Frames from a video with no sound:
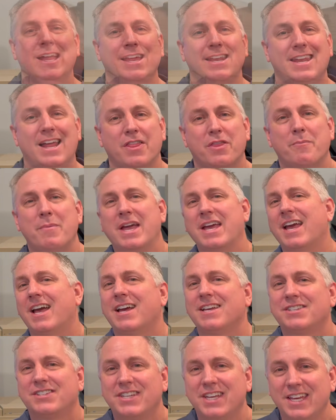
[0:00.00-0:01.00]
Now, the
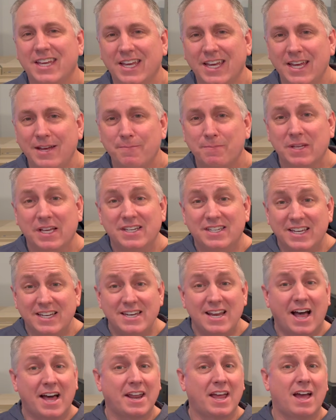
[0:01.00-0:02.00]
Mega STE did
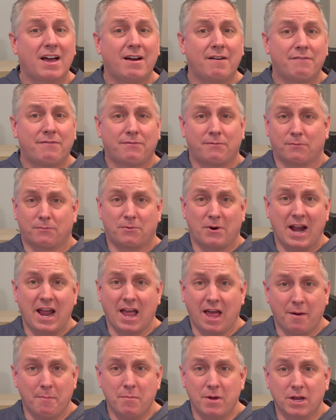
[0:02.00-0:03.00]
not have
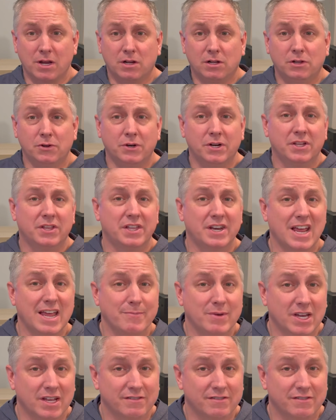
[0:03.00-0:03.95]
RAM included in the naming